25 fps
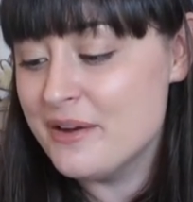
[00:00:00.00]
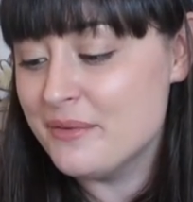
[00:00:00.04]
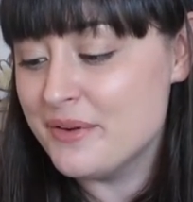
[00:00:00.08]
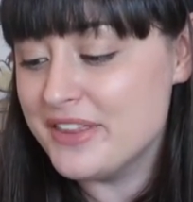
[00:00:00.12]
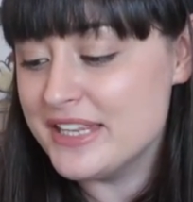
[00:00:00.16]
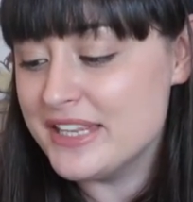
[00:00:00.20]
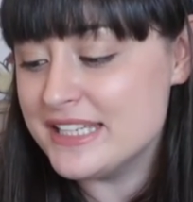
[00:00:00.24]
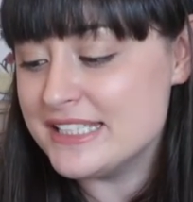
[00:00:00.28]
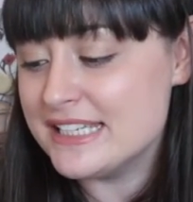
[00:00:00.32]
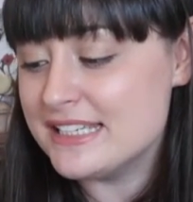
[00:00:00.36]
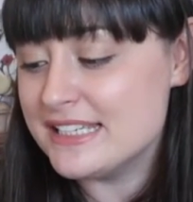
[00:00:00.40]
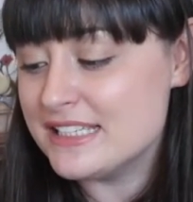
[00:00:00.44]

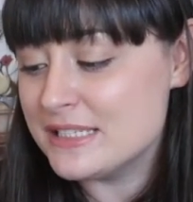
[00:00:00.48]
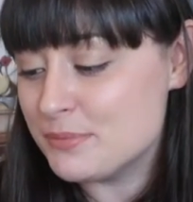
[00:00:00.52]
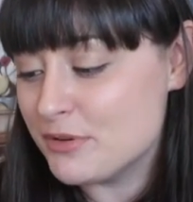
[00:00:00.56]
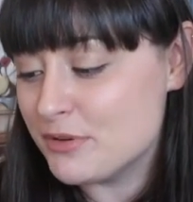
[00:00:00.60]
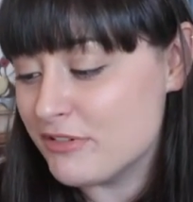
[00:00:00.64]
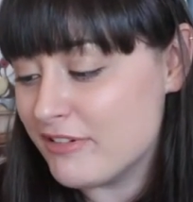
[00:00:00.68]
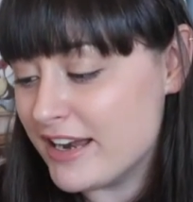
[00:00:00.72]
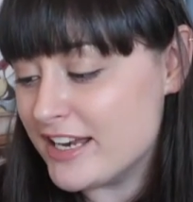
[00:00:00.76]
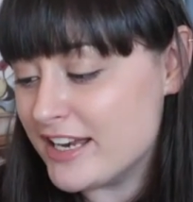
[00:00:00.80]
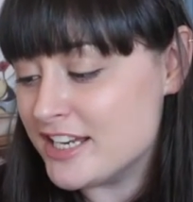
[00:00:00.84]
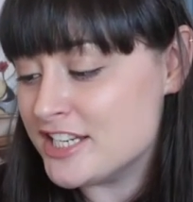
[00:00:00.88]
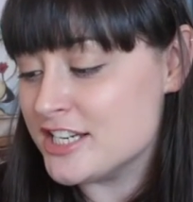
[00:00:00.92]
with its
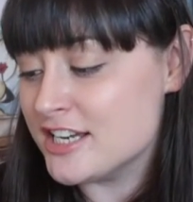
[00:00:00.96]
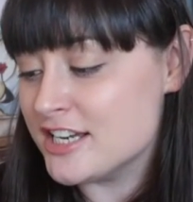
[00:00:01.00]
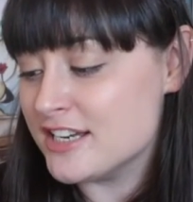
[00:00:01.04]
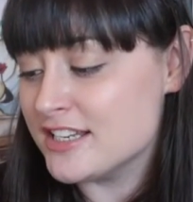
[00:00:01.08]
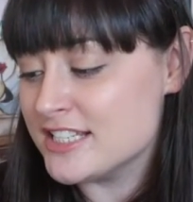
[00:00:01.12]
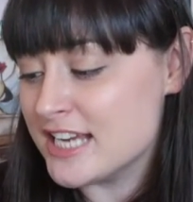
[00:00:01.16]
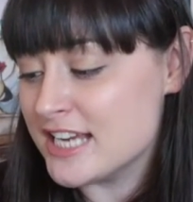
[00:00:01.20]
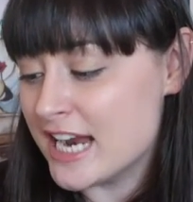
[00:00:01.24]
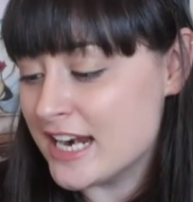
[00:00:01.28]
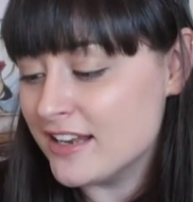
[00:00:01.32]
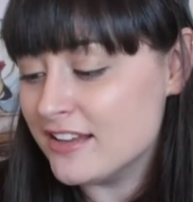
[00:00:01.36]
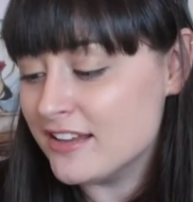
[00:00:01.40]

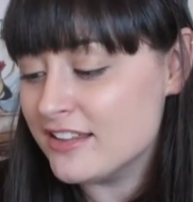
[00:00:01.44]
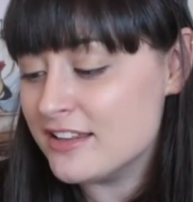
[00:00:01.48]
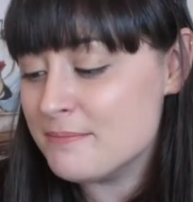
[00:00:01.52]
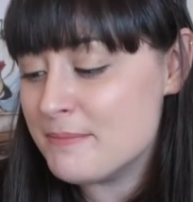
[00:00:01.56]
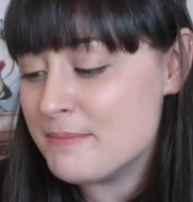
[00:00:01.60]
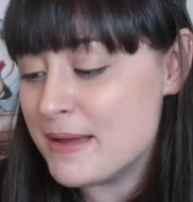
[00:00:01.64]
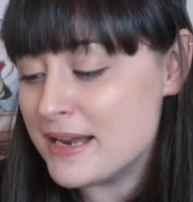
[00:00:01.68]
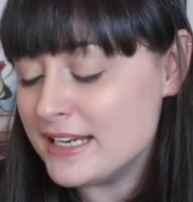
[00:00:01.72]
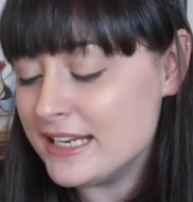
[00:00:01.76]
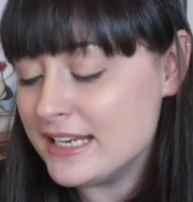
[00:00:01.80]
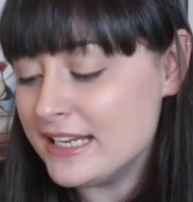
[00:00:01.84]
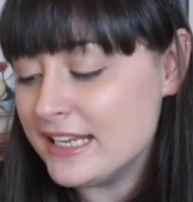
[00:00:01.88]
inspiration, channel the
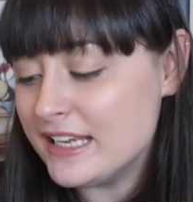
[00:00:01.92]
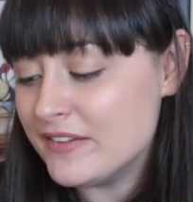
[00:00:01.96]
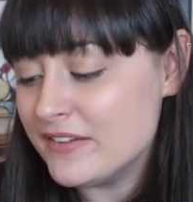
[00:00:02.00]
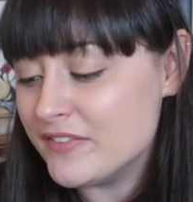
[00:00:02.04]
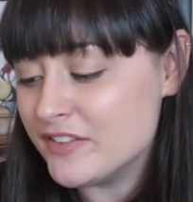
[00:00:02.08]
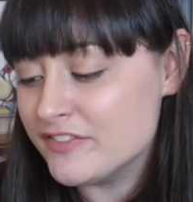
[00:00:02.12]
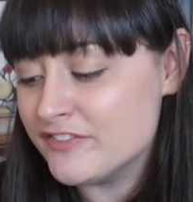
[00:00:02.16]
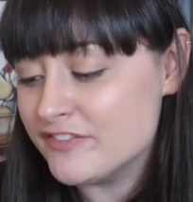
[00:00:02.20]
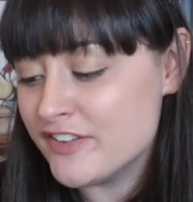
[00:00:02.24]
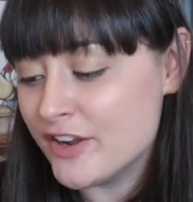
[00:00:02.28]
medieval